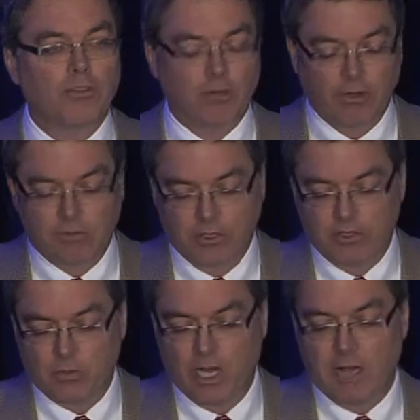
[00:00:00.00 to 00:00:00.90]
the river
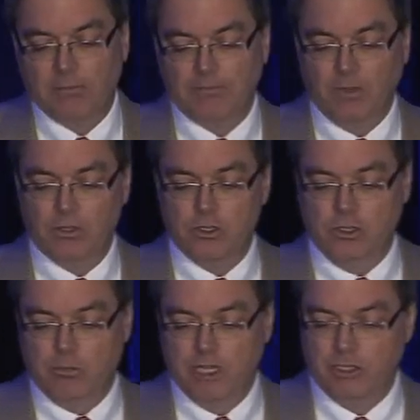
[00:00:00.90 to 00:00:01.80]
as well in 2
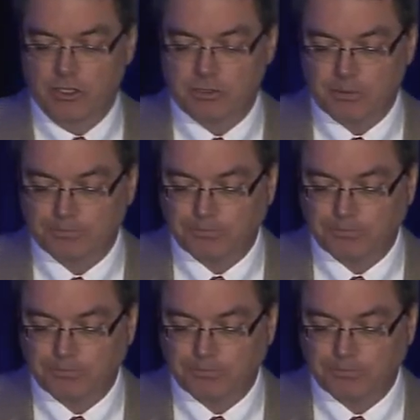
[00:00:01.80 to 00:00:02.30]
dimensions.